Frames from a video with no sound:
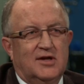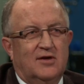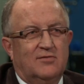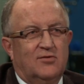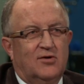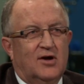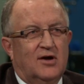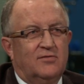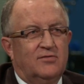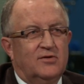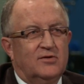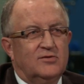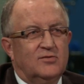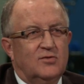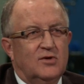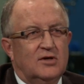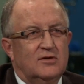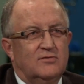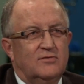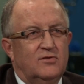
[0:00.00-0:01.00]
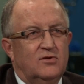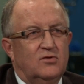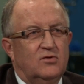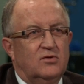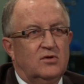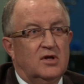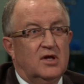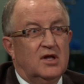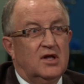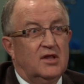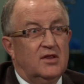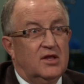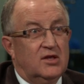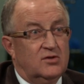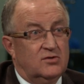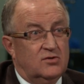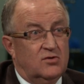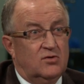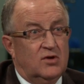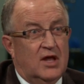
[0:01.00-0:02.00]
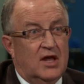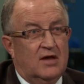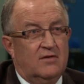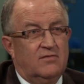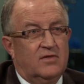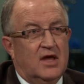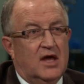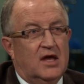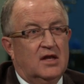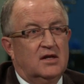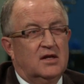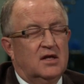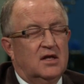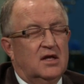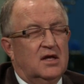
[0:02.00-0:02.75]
cover off this week's food. They just don't have that.